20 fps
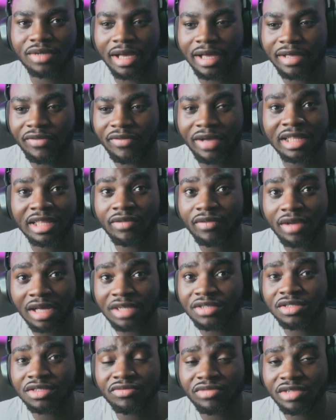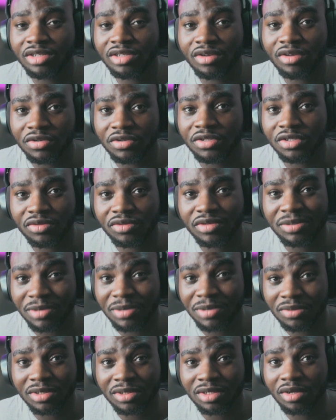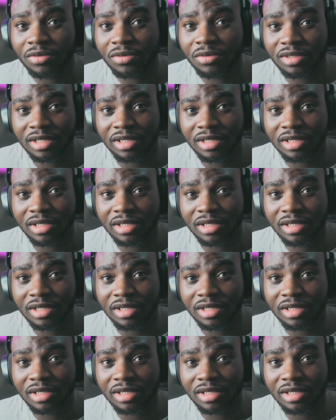if I never actually really got used to it, especially when it comes